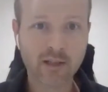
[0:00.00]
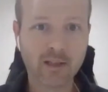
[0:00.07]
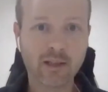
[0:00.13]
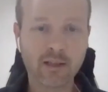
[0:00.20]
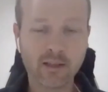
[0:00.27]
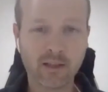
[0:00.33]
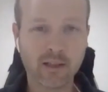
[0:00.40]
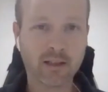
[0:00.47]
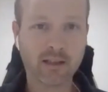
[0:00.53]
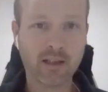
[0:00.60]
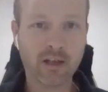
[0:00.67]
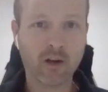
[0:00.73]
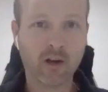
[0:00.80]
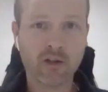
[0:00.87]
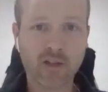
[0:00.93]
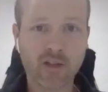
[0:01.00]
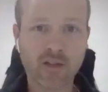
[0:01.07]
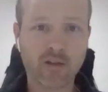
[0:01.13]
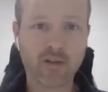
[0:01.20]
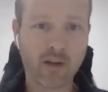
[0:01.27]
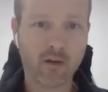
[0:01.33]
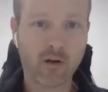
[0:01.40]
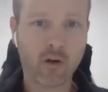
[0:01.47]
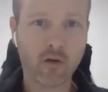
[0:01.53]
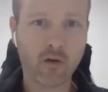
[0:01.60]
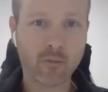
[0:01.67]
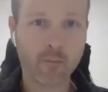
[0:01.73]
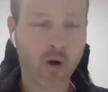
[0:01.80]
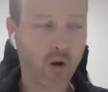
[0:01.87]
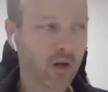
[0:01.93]
like they're not just on their own
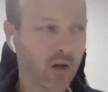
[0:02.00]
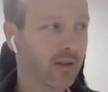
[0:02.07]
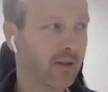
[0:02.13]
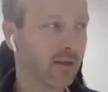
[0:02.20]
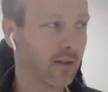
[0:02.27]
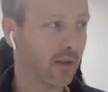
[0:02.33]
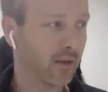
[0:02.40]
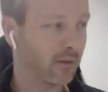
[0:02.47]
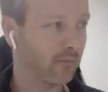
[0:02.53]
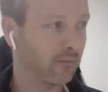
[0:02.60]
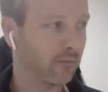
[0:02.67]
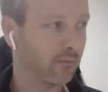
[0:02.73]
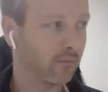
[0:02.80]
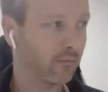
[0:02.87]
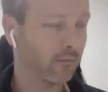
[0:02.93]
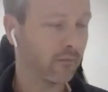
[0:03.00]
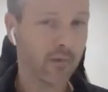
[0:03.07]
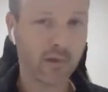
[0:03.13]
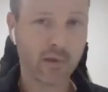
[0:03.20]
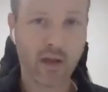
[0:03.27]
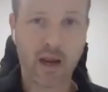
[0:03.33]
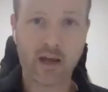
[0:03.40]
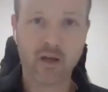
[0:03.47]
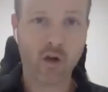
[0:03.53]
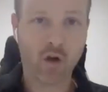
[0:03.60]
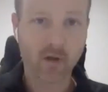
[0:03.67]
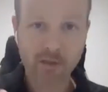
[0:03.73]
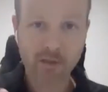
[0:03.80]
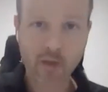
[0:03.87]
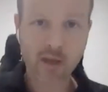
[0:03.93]
pockets and not
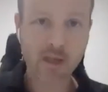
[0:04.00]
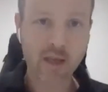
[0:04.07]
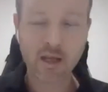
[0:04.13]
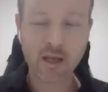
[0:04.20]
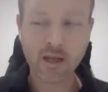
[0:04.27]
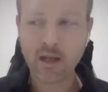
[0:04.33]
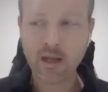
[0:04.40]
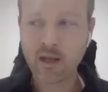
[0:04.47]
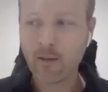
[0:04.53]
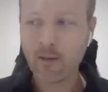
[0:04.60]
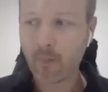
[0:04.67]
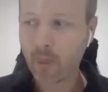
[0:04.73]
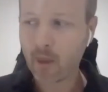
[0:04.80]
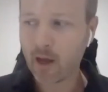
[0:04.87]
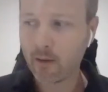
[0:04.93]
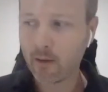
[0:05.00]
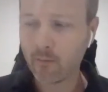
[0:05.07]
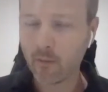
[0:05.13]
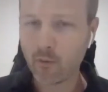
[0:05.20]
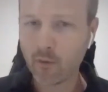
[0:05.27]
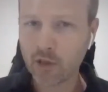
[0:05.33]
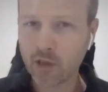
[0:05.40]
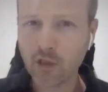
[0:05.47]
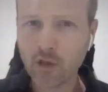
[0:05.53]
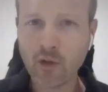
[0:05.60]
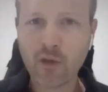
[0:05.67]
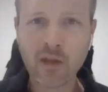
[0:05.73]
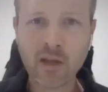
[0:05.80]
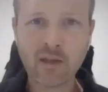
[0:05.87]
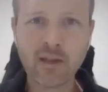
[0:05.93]
speaking. Do you
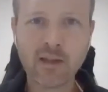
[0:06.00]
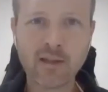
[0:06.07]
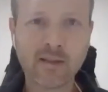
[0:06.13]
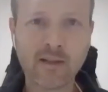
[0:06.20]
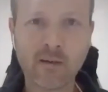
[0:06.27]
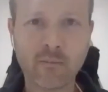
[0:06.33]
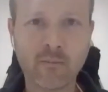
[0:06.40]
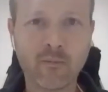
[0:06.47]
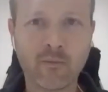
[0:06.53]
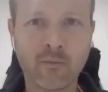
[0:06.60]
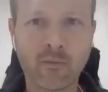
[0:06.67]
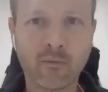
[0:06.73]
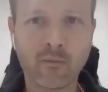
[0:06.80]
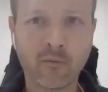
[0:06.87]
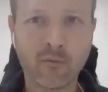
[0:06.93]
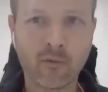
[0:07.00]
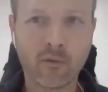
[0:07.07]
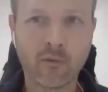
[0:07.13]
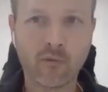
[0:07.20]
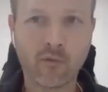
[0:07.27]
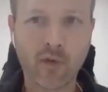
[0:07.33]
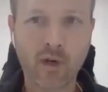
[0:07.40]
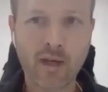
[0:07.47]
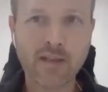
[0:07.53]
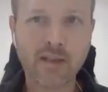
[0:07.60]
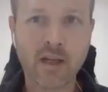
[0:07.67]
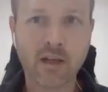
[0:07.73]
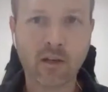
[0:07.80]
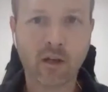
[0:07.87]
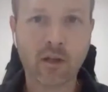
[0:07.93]
think there's some reason
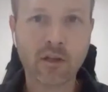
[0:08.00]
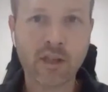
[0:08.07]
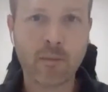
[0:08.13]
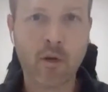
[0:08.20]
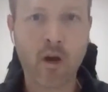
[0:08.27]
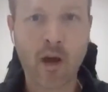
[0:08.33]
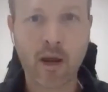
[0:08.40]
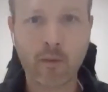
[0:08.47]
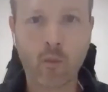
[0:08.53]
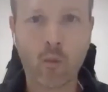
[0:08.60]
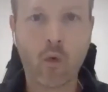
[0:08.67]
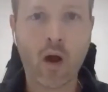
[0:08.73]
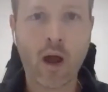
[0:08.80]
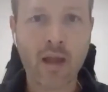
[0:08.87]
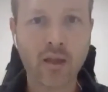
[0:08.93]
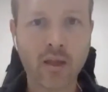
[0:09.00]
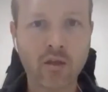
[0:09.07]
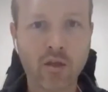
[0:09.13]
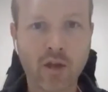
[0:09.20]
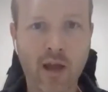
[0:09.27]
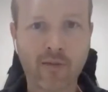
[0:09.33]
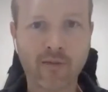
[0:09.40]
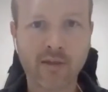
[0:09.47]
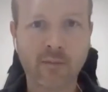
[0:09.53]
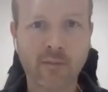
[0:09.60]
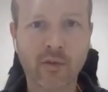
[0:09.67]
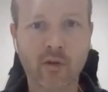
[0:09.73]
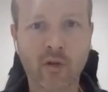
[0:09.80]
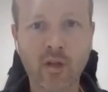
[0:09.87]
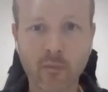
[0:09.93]
and logic behind why you should have some
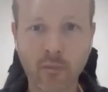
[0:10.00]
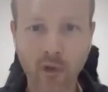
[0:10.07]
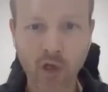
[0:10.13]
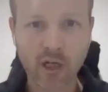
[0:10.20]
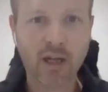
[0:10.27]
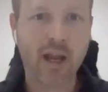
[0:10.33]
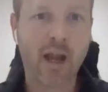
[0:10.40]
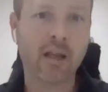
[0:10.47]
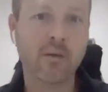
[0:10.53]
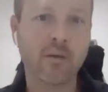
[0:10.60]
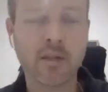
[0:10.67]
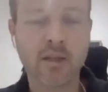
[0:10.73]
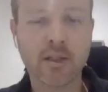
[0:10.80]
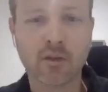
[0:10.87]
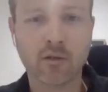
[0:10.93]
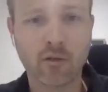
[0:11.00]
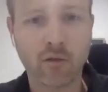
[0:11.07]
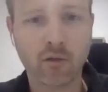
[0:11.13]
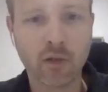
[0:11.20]
sort of community element to